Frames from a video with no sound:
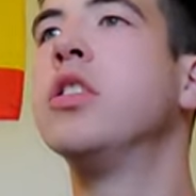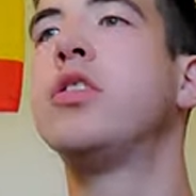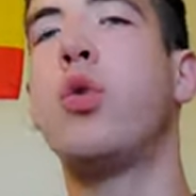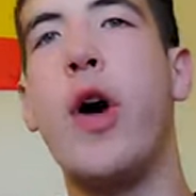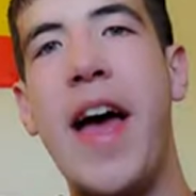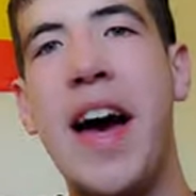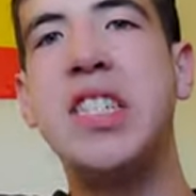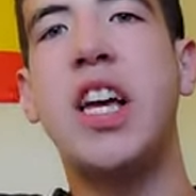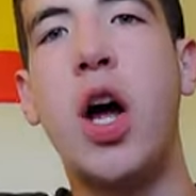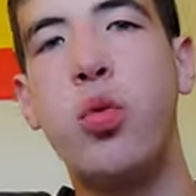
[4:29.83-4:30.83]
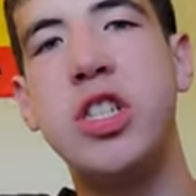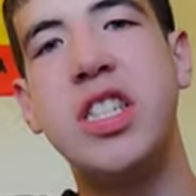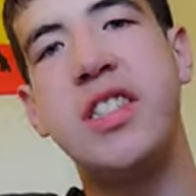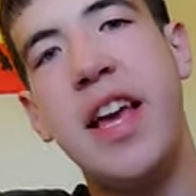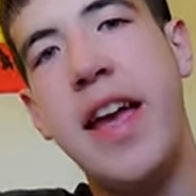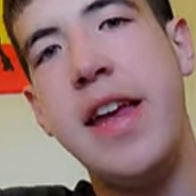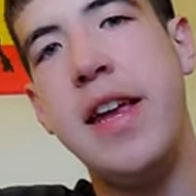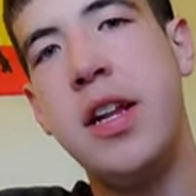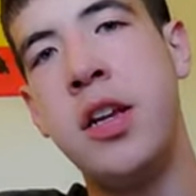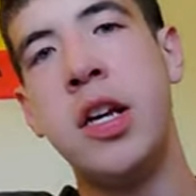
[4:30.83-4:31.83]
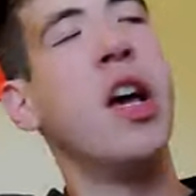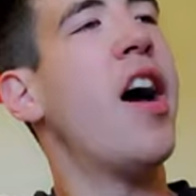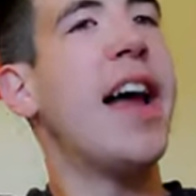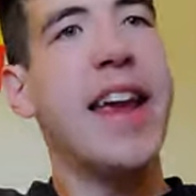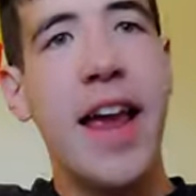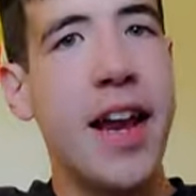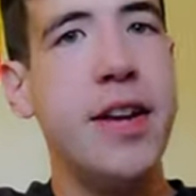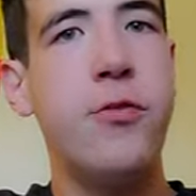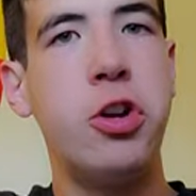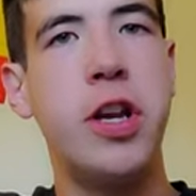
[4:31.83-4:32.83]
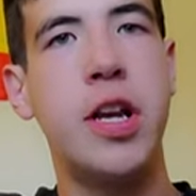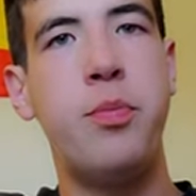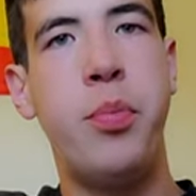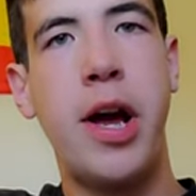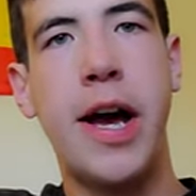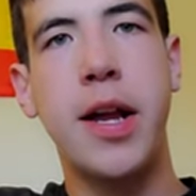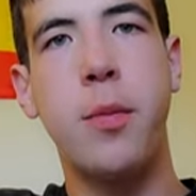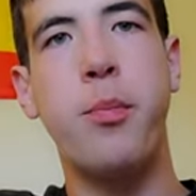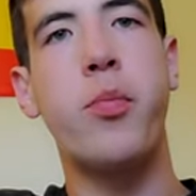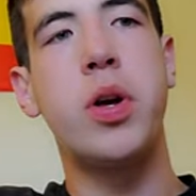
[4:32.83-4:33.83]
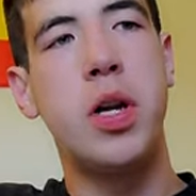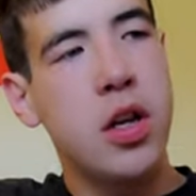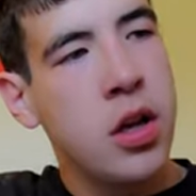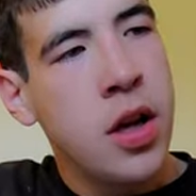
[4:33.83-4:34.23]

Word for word: So as I was saying, I can't even get it back, but